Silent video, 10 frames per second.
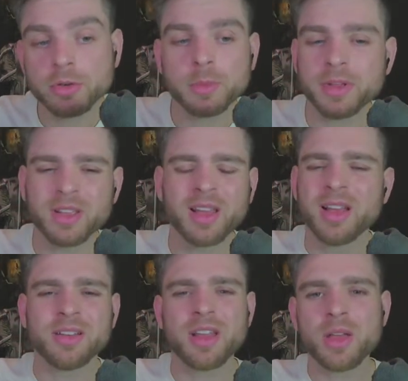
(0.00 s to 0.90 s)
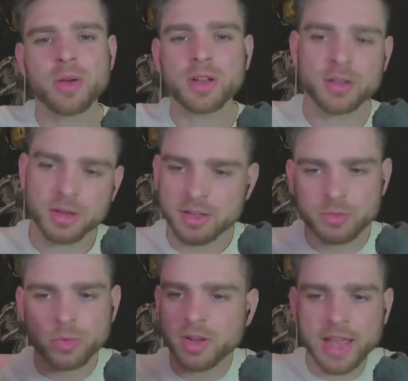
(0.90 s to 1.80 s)
I'm like, no, I didn't
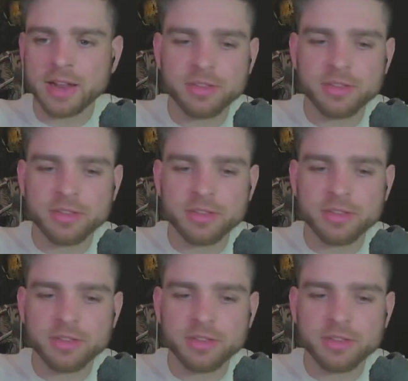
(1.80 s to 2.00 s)
want to get into